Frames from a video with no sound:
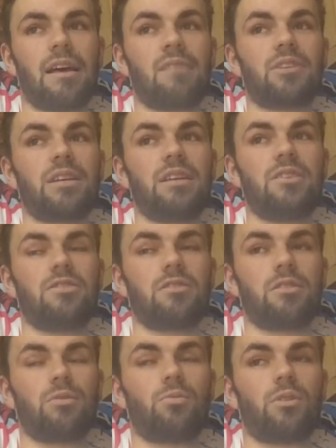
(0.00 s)
Haven't
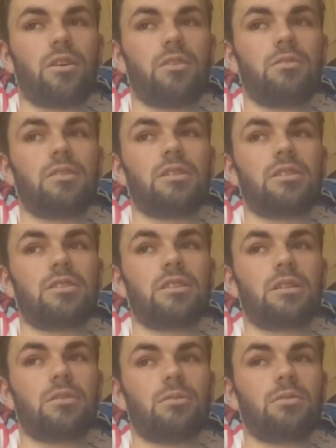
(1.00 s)
eaten in a while
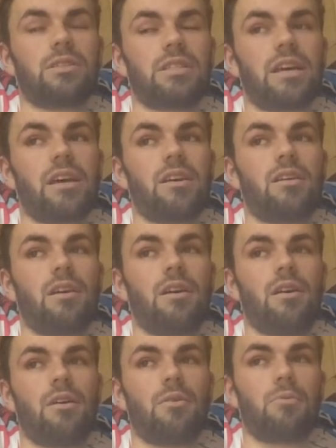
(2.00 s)
until today
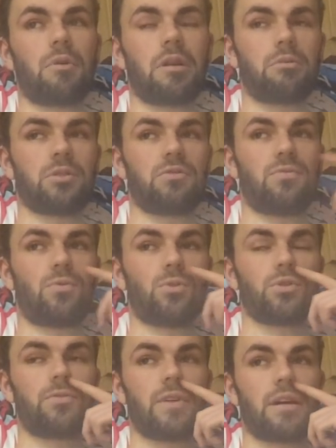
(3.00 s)
when I was
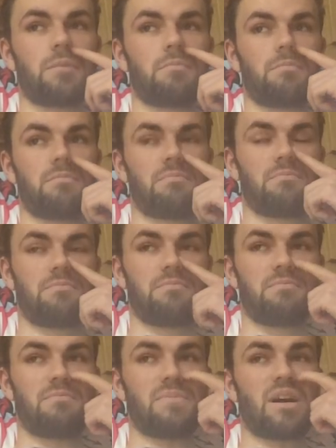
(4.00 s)
force fed
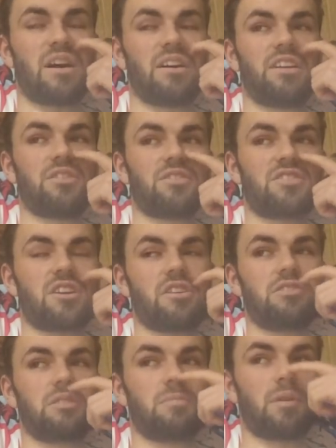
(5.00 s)
Honey on
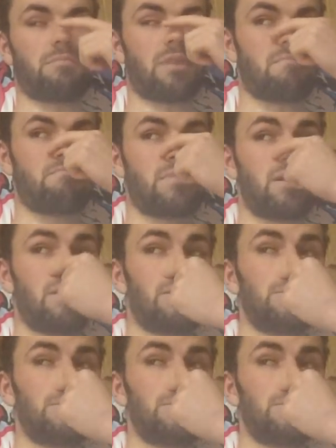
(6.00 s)
Toast by Mum.